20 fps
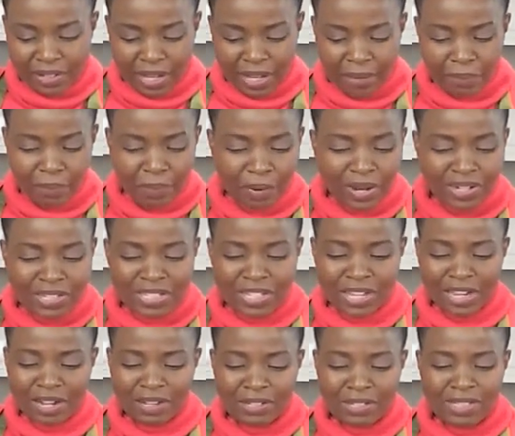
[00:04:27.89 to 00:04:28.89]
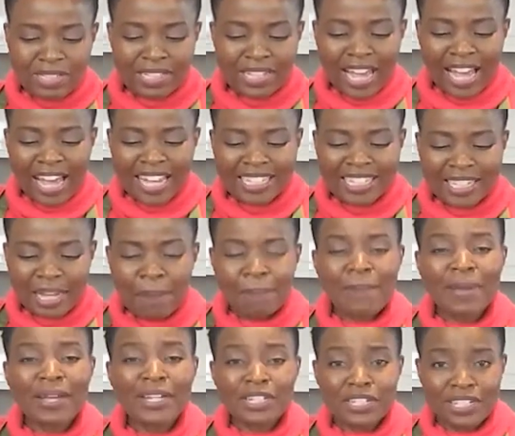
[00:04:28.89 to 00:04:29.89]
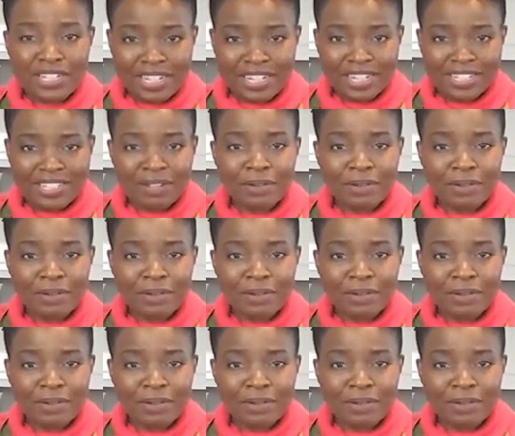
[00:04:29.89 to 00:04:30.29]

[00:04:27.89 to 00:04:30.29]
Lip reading: it works out as I measured it,